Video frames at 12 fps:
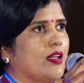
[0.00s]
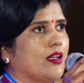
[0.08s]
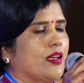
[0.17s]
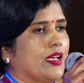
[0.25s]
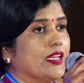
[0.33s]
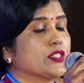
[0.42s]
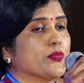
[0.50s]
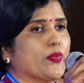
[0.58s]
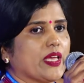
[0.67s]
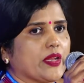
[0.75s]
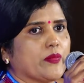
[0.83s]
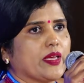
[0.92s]
It's
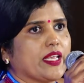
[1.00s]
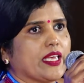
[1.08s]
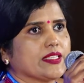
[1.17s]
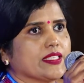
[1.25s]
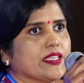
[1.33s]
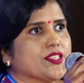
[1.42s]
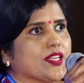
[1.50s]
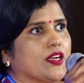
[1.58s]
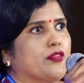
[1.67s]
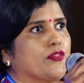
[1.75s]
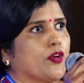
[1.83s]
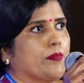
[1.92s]
very, very essential
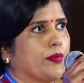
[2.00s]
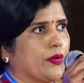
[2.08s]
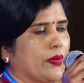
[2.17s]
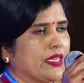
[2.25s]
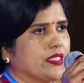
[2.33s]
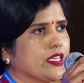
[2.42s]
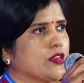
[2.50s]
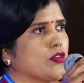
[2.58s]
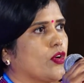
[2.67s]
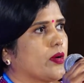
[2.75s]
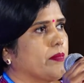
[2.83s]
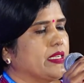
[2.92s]
for preventing or
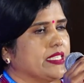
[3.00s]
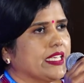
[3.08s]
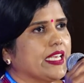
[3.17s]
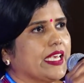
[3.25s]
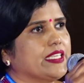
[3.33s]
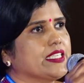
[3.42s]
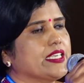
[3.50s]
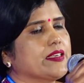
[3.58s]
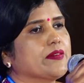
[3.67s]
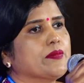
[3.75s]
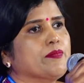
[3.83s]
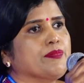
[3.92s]
mitigating
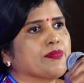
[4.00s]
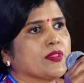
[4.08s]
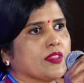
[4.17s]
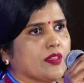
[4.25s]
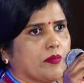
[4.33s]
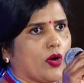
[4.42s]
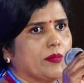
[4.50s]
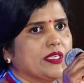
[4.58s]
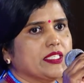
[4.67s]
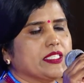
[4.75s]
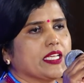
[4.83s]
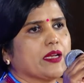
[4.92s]
the
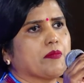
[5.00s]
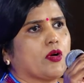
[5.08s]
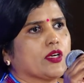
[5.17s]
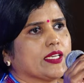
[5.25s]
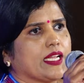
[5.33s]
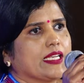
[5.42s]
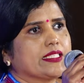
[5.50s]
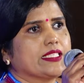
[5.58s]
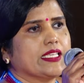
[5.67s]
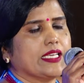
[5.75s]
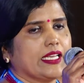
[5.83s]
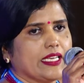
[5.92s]
morbidity and mortality in
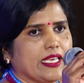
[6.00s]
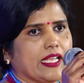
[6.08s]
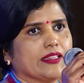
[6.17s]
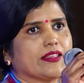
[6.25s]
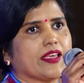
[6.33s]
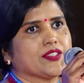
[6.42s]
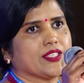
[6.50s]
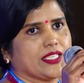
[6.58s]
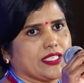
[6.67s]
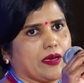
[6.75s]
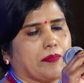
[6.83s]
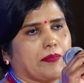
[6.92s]
any healthcare
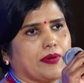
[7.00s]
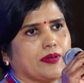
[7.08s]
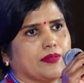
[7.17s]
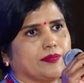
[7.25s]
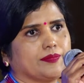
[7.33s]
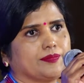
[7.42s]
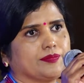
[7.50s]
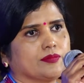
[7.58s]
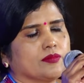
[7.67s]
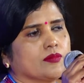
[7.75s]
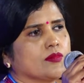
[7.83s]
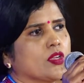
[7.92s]
setup.
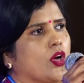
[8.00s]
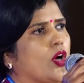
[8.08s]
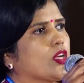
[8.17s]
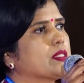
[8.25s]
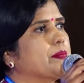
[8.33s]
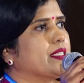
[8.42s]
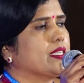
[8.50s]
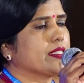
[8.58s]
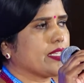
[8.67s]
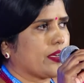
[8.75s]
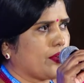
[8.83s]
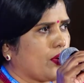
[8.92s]
Hospitals
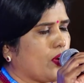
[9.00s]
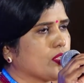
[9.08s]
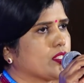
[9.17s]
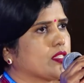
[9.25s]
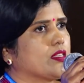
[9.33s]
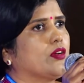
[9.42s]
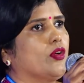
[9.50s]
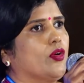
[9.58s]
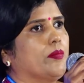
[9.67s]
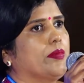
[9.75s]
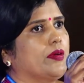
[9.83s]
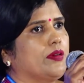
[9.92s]
across the globe
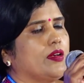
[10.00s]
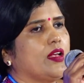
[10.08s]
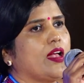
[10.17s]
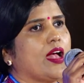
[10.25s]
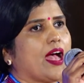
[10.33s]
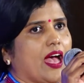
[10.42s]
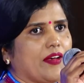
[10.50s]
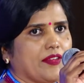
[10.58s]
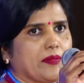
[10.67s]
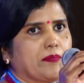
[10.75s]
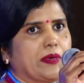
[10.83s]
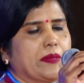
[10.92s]
have
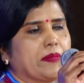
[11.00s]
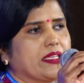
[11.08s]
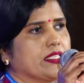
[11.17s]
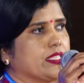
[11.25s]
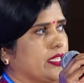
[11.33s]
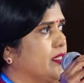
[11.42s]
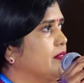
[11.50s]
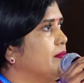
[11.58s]
implemented